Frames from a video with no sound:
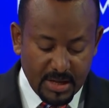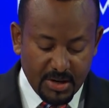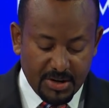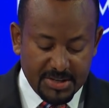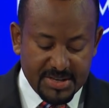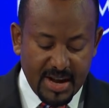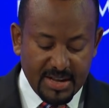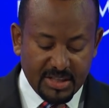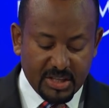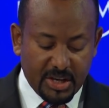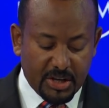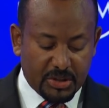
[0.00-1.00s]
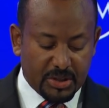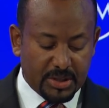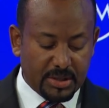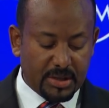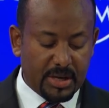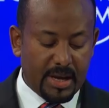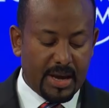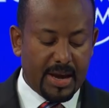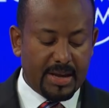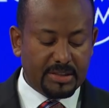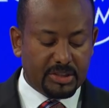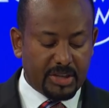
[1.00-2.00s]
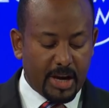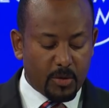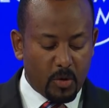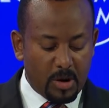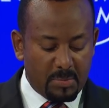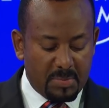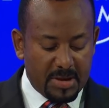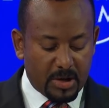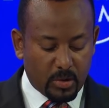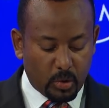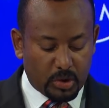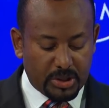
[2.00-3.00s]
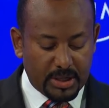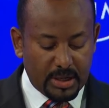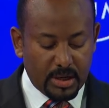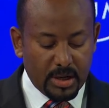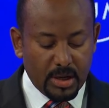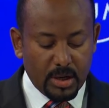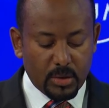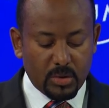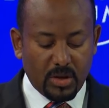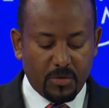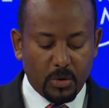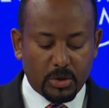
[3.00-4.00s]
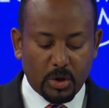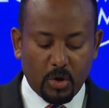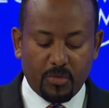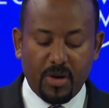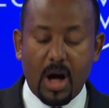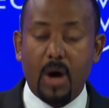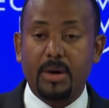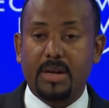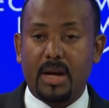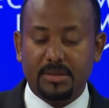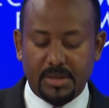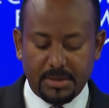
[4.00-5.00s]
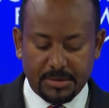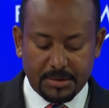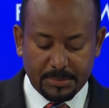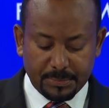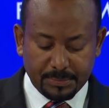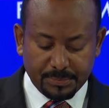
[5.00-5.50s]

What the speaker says: Regional integration and trade will be crucial to the future of our continent,